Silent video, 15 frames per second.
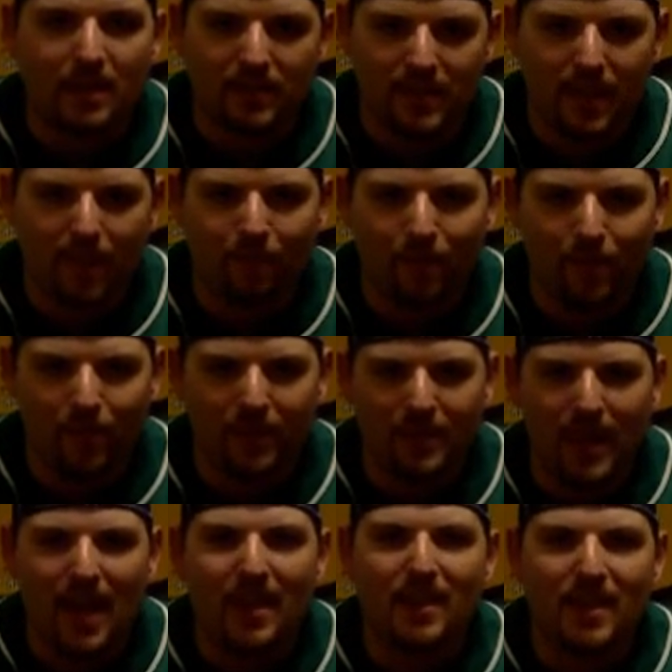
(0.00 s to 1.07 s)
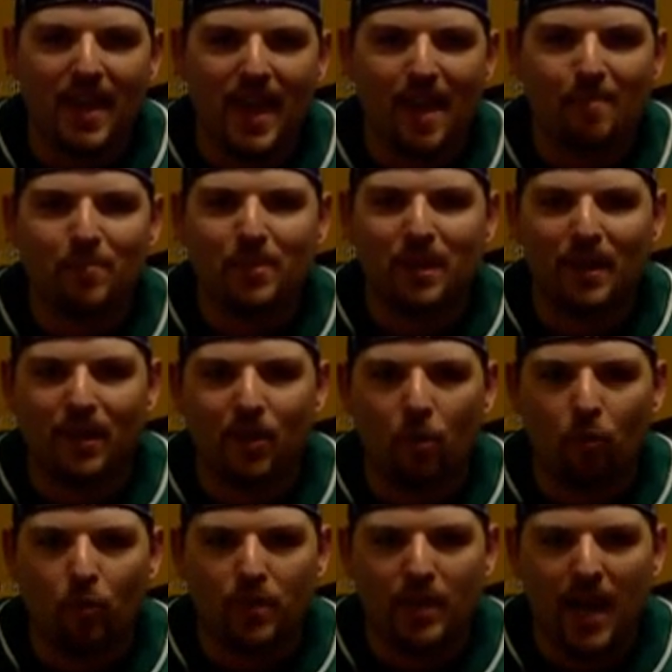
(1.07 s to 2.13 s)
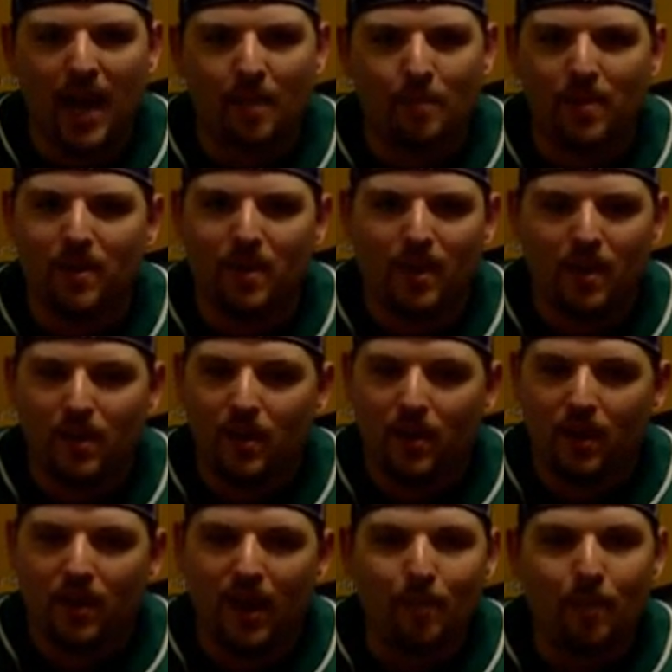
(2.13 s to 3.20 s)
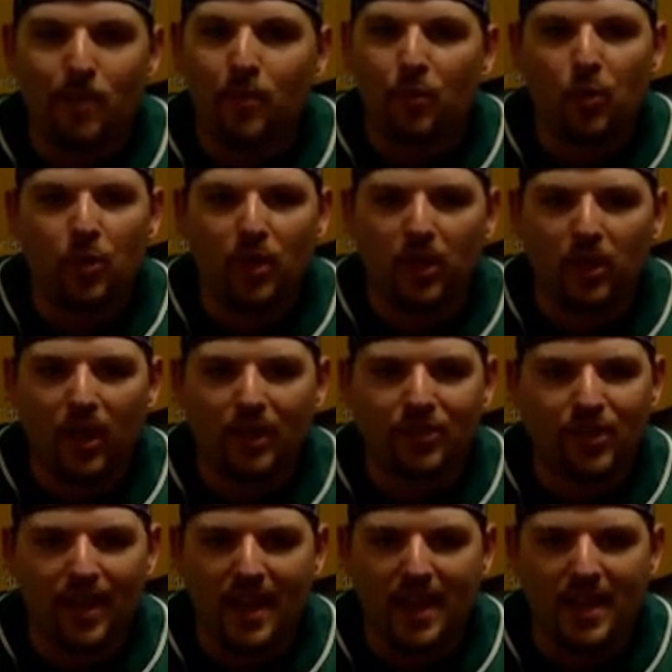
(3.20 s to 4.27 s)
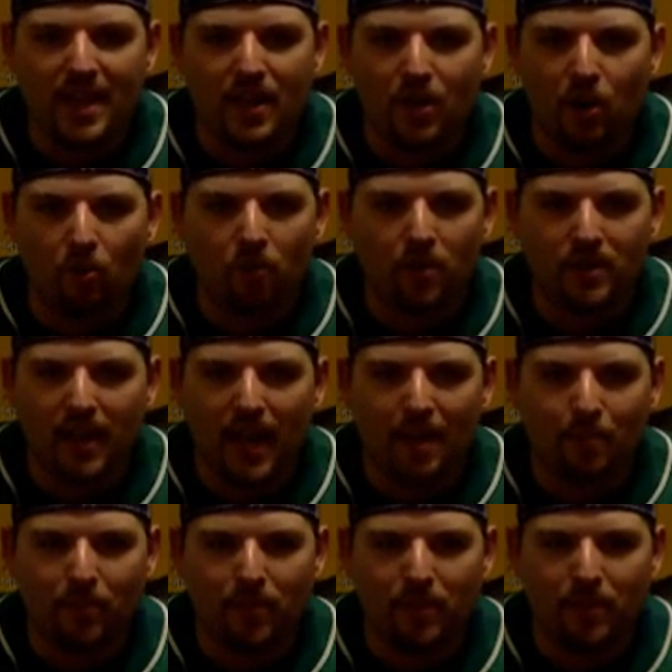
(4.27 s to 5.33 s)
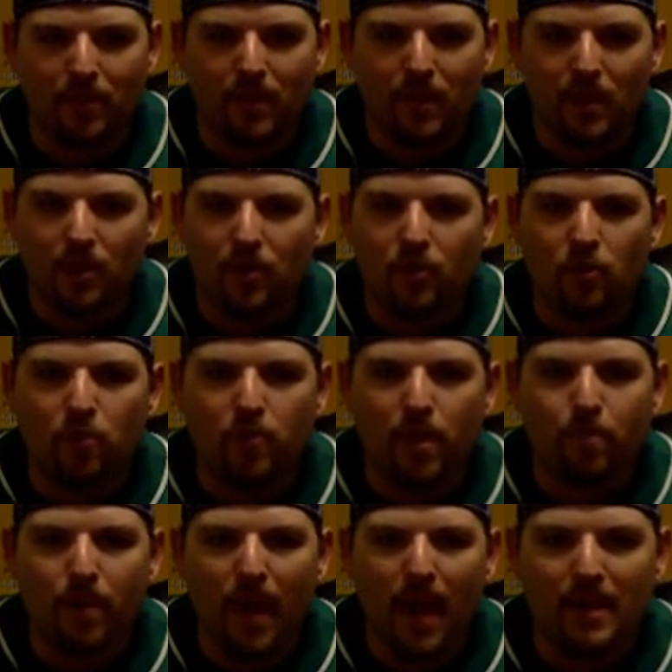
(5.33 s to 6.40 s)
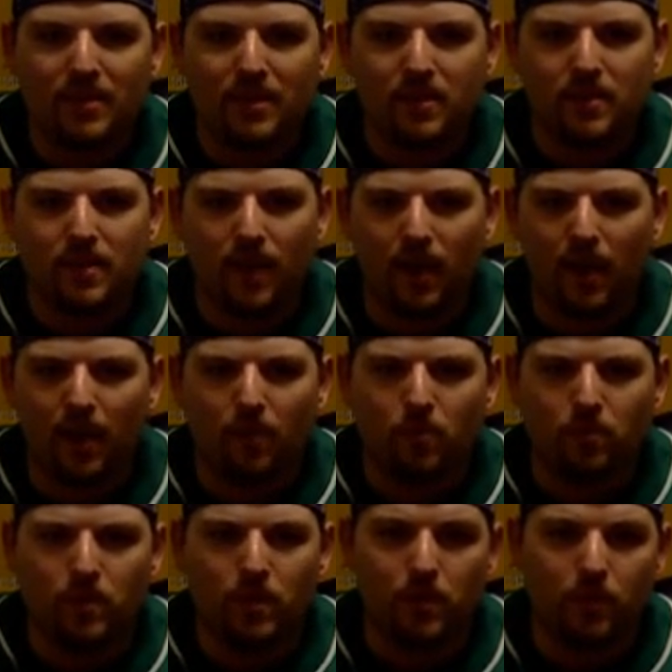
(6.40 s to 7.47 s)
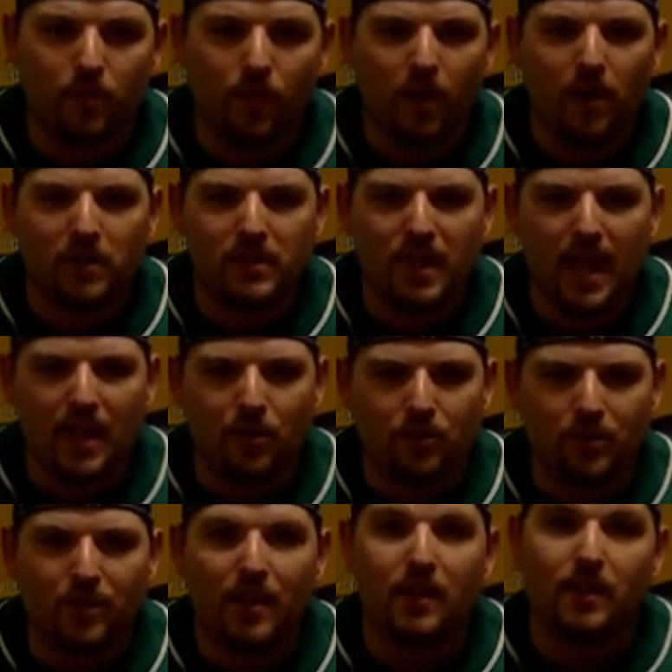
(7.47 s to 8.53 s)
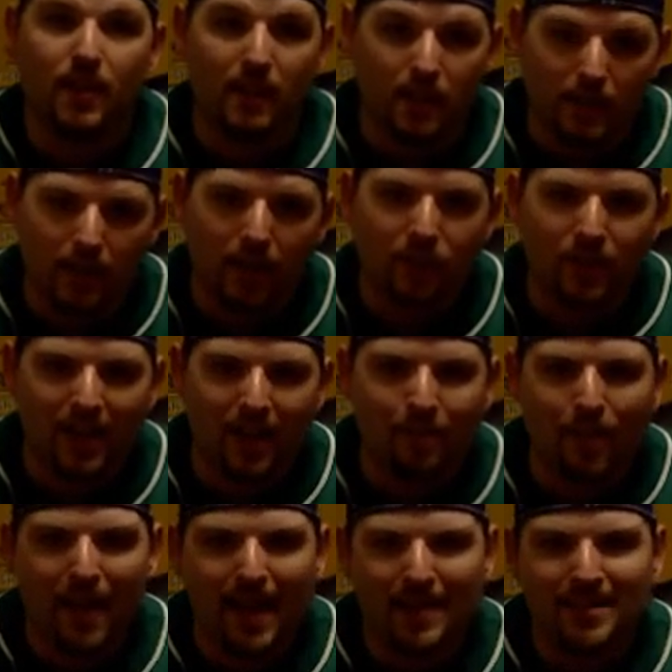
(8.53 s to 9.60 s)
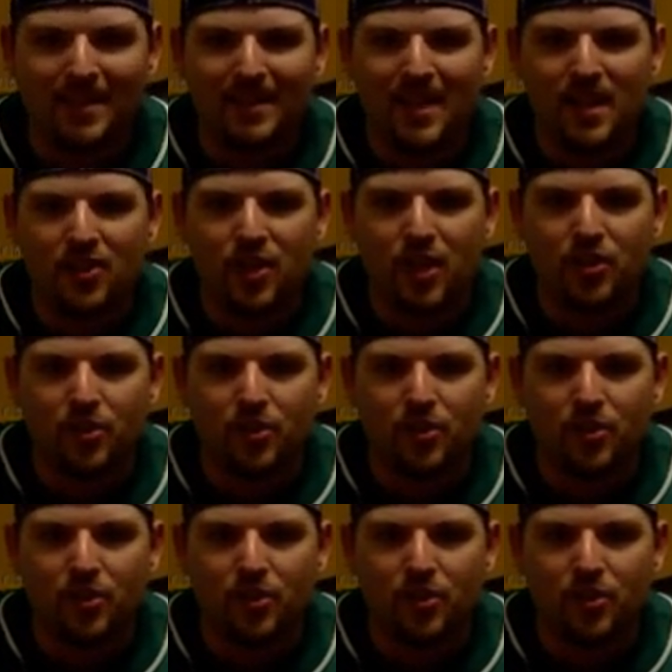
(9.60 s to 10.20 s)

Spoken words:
us downfield to tie the game, send it in overtime, and coming through in the clutch like he did in overtime with the two big passes to Devaris Daniels and then the touchdown pass to TJ